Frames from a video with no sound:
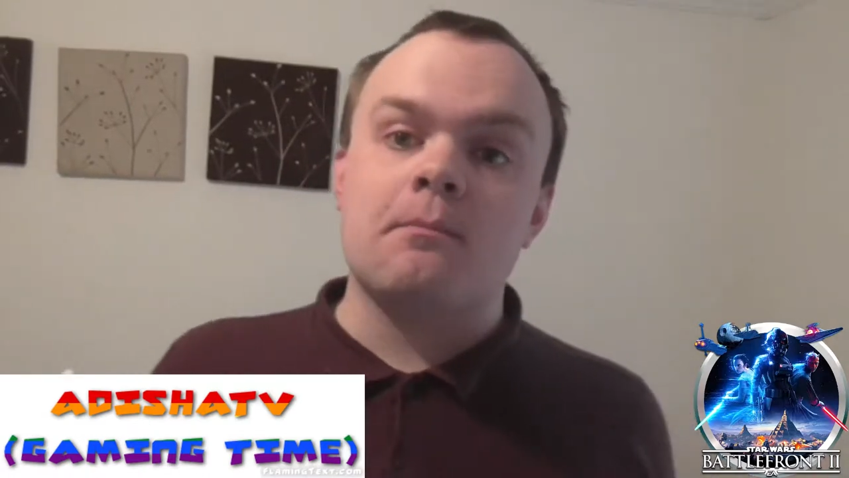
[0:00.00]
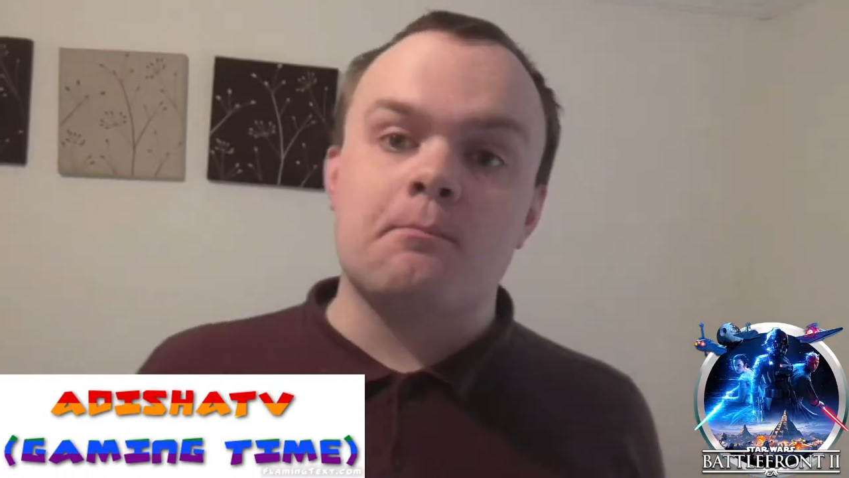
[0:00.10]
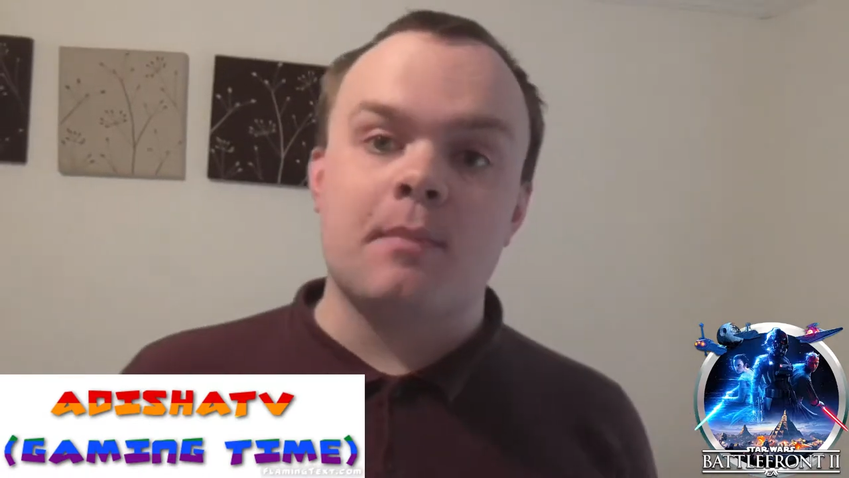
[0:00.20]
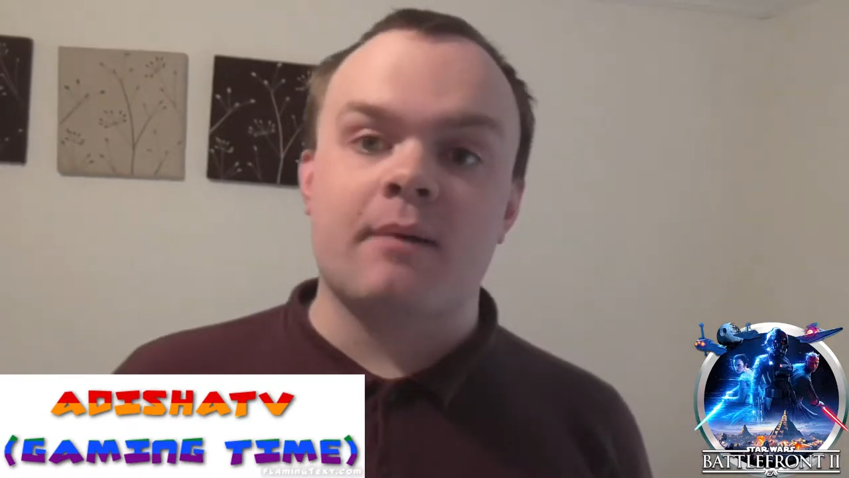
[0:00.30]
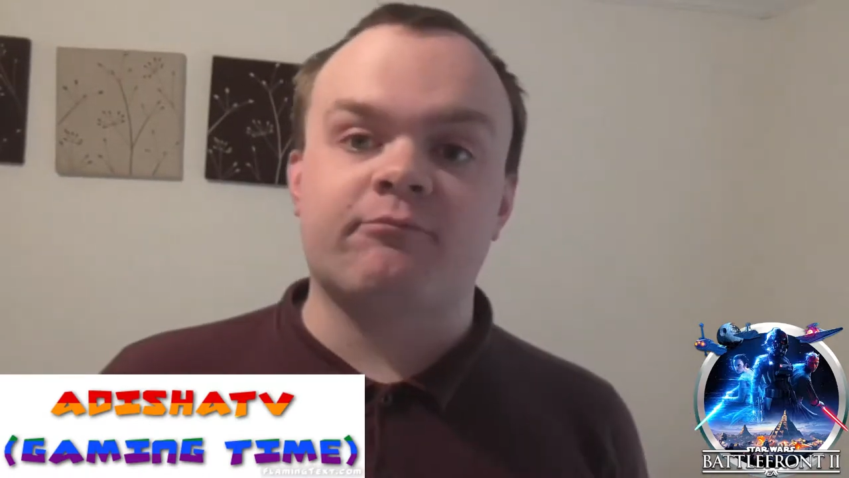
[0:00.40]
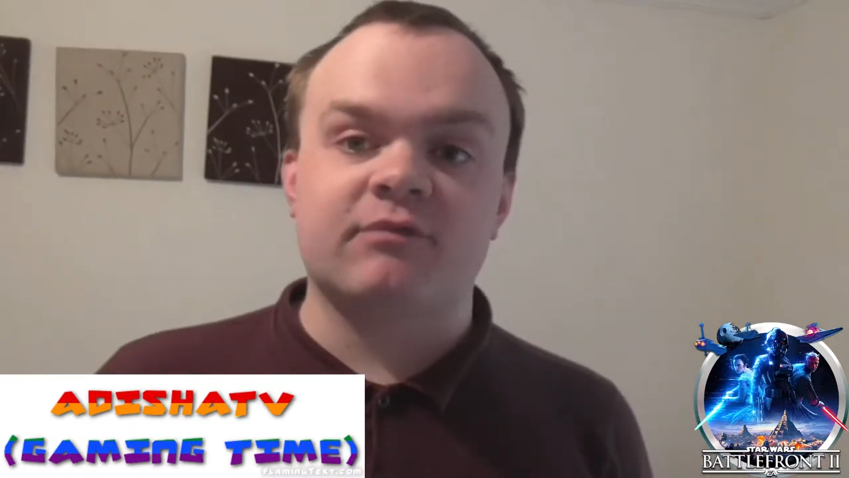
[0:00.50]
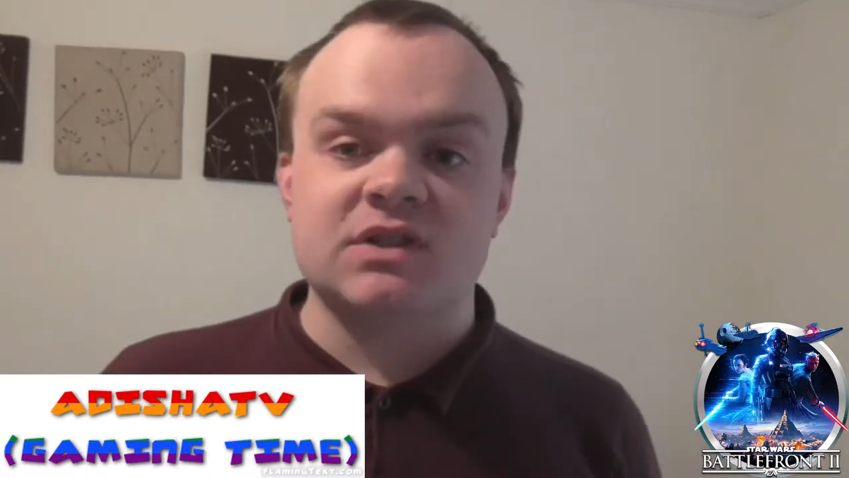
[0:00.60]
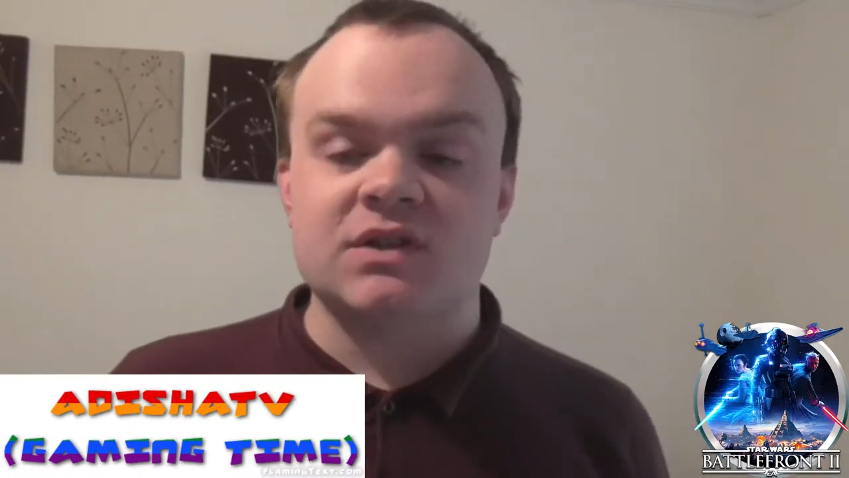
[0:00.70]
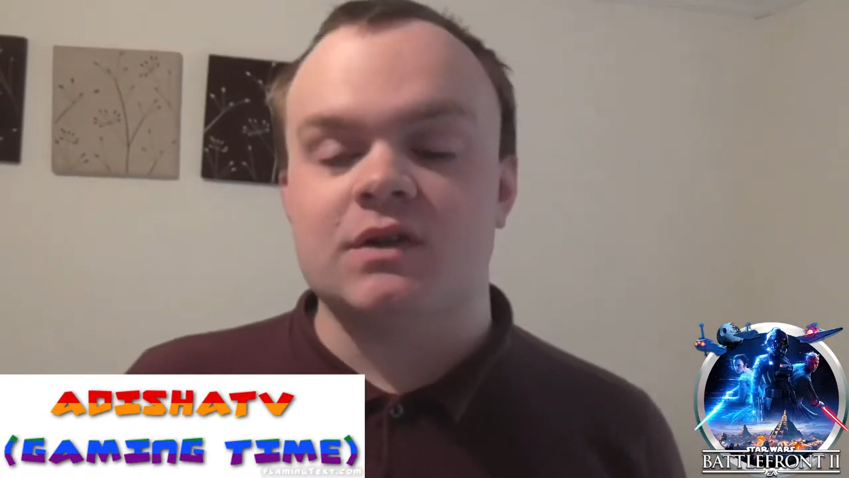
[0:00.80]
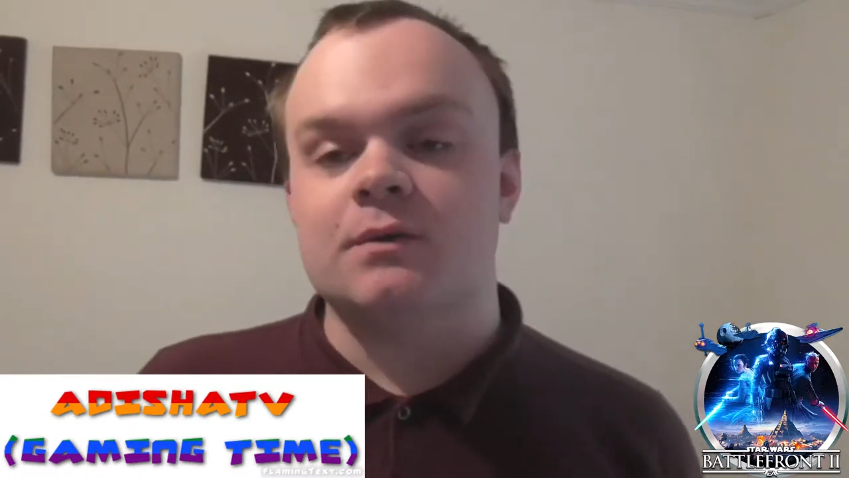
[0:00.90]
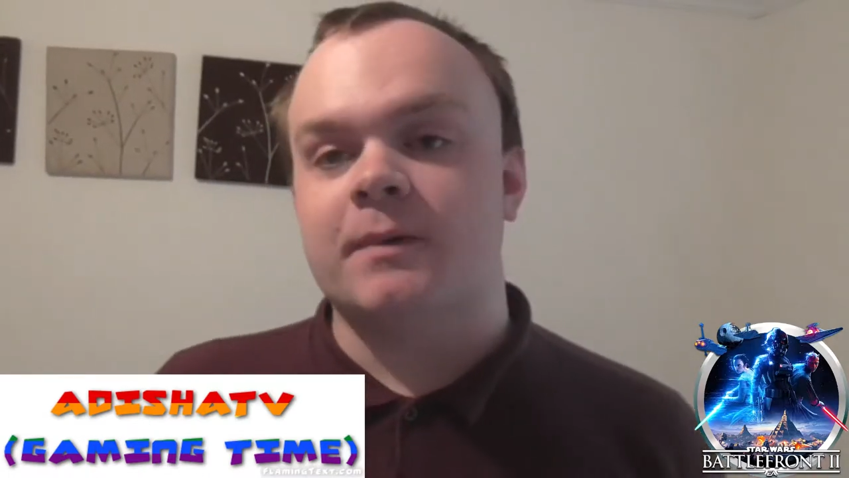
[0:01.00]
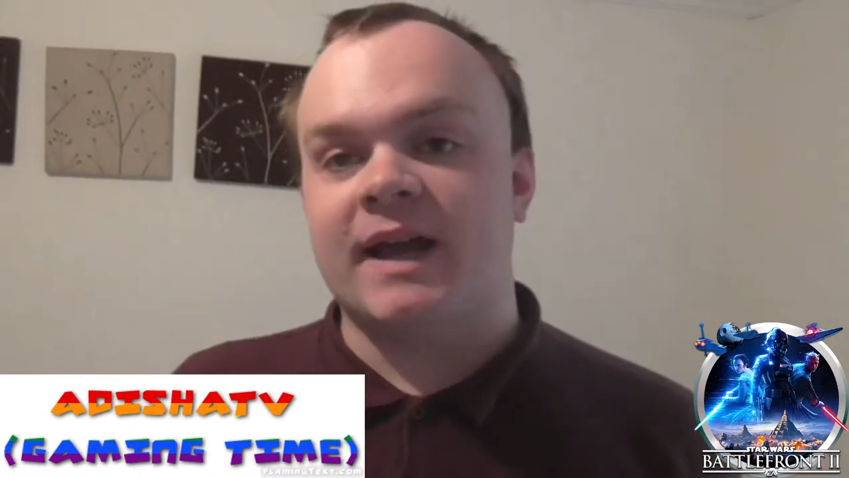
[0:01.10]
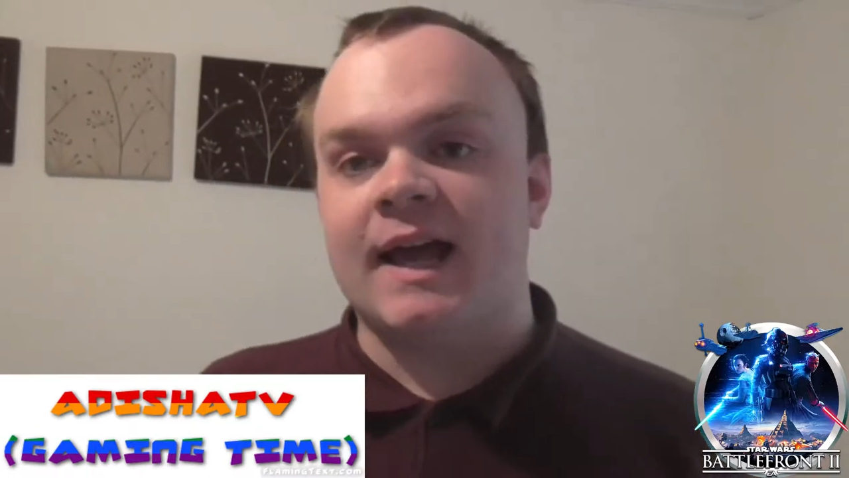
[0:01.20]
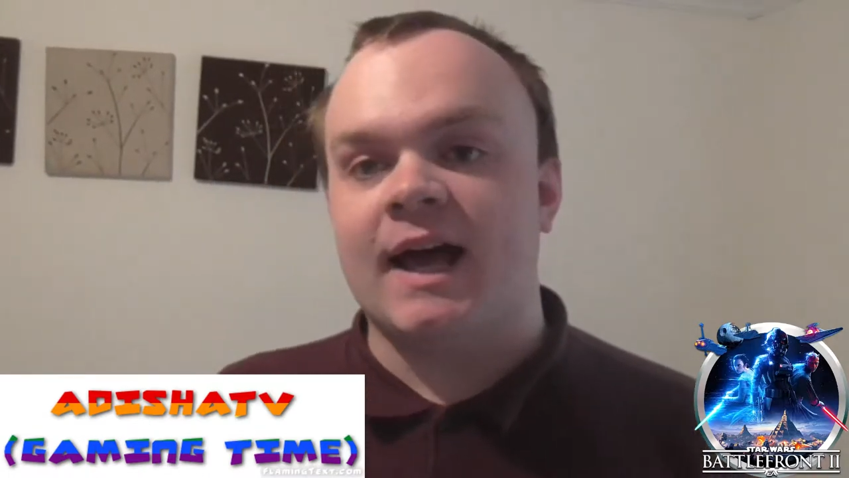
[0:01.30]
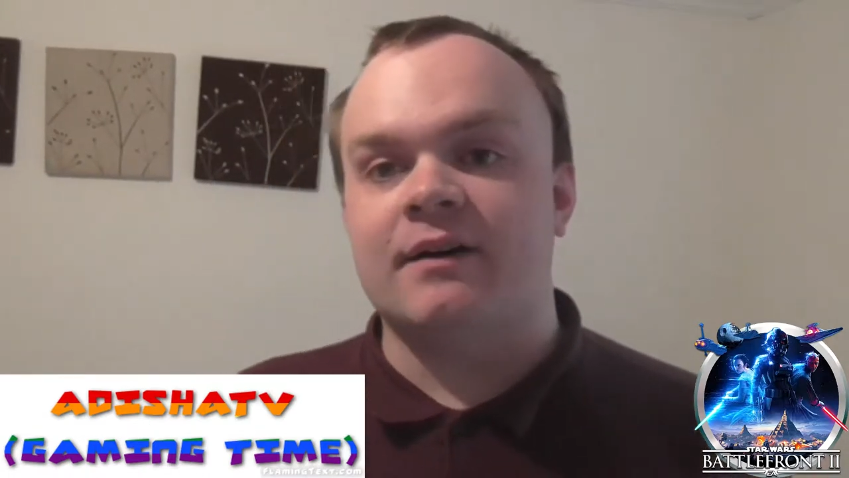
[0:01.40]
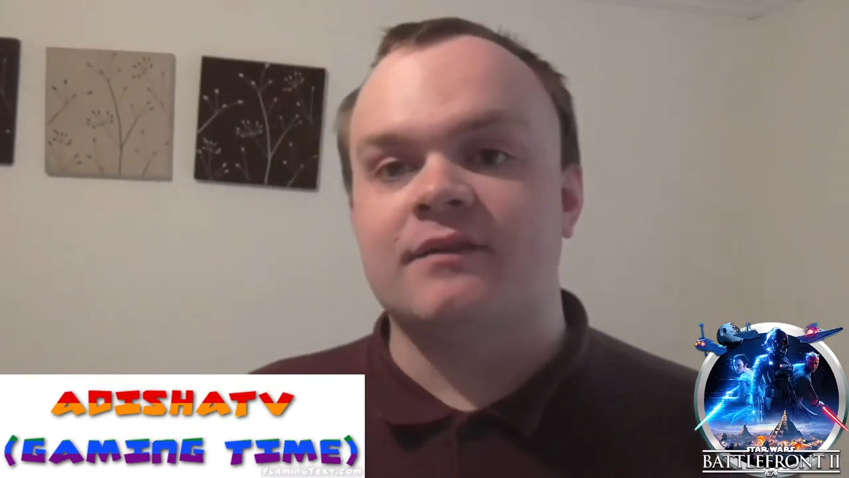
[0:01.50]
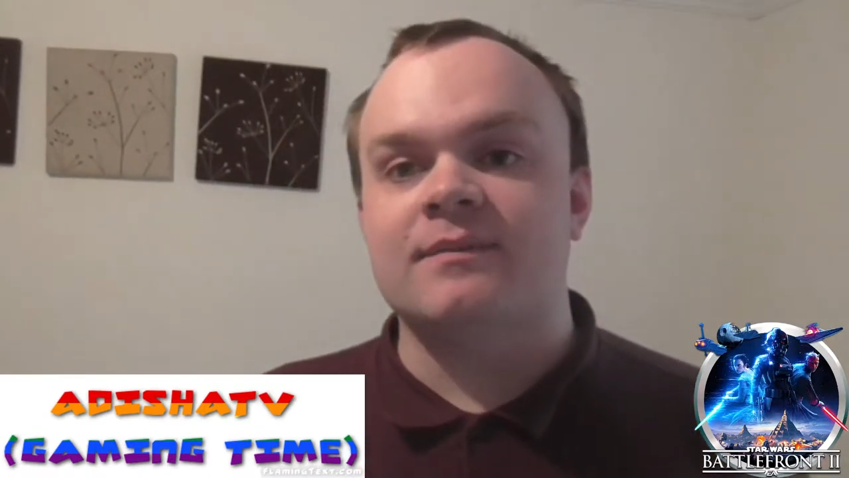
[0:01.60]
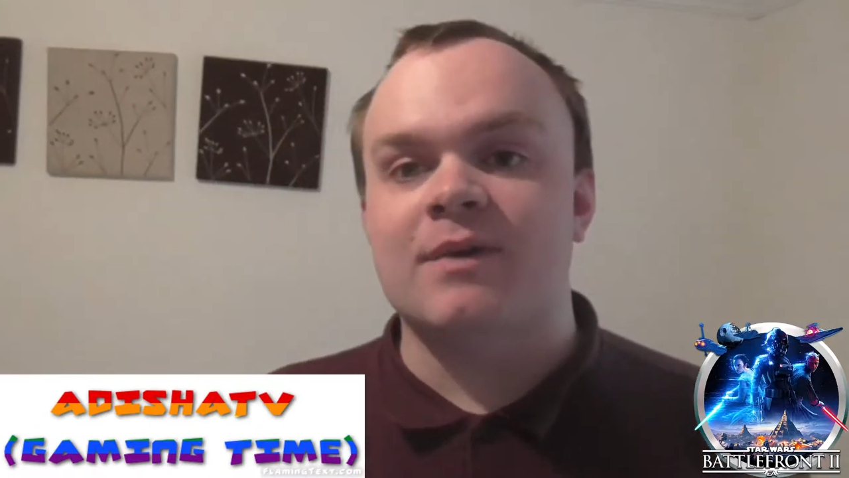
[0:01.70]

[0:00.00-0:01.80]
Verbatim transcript: months we have, and